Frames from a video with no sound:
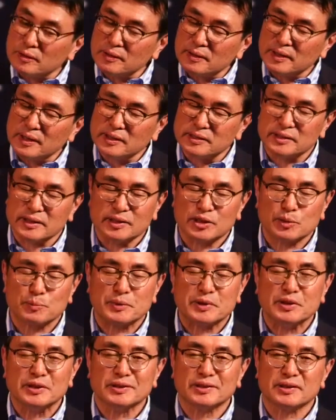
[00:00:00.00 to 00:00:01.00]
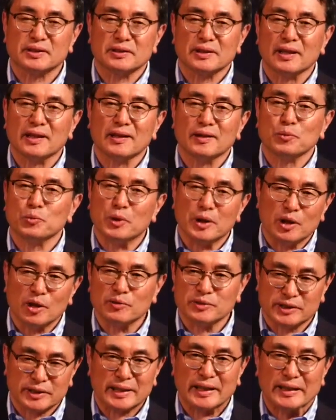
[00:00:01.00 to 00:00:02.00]
is the Japanese uh, way
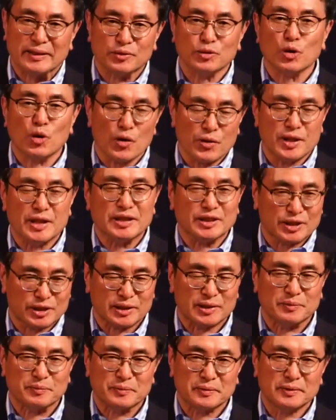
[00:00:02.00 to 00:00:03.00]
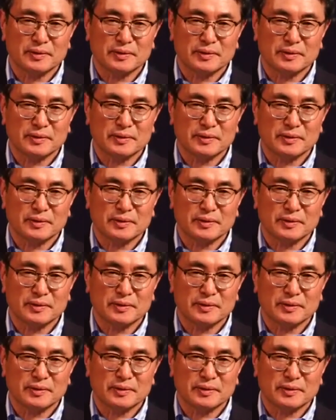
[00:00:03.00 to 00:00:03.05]
of saying northeastern,